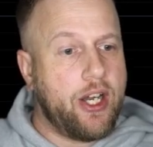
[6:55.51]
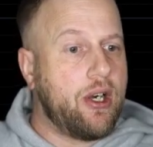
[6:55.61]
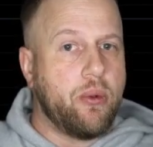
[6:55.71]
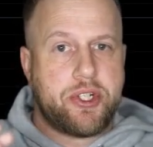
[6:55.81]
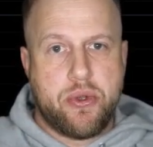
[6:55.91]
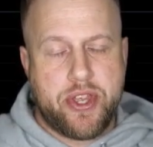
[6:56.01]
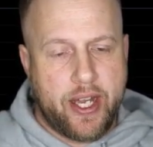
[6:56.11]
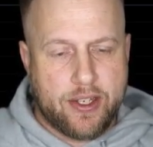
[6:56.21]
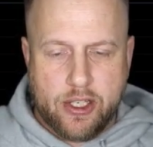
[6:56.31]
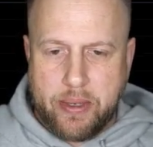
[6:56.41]
or what you think
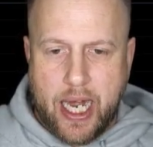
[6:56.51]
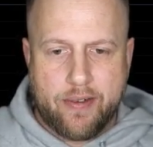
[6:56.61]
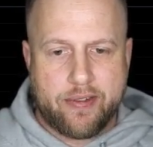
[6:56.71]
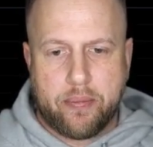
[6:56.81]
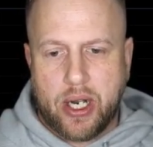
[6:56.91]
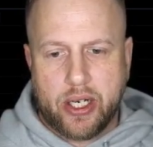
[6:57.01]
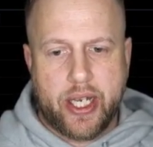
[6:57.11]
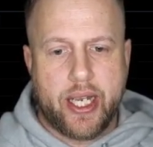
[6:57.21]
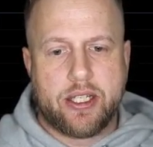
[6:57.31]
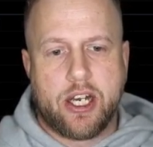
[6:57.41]
is a bottom of a
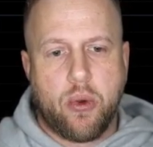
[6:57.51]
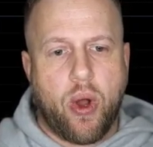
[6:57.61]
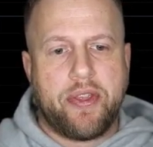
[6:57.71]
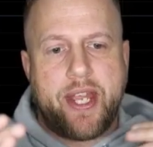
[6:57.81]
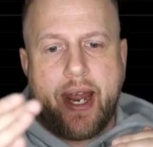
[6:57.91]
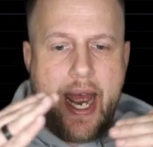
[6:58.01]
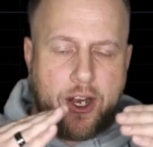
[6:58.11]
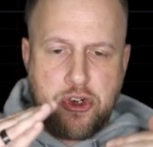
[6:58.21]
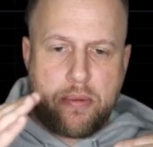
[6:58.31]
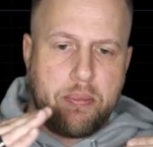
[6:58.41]
market, and you want that
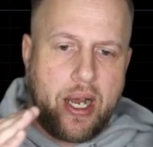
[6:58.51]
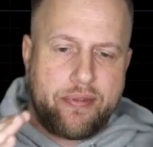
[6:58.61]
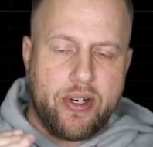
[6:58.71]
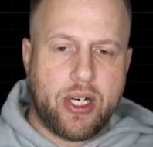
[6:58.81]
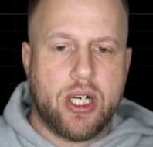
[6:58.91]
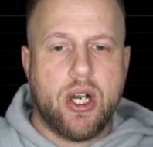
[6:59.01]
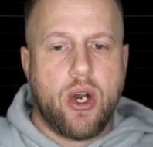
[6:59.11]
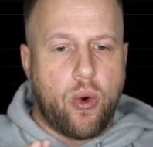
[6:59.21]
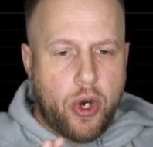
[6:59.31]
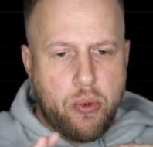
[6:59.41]
extra buffer,
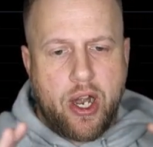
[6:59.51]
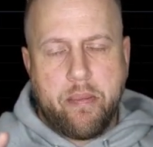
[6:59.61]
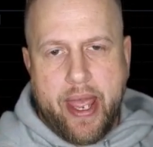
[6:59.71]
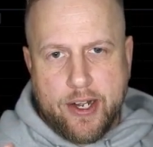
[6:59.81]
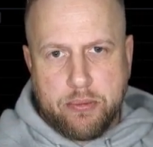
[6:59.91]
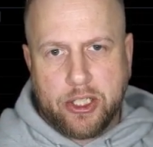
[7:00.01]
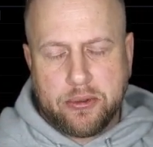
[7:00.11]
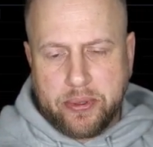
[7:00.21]
or you want to manage multiple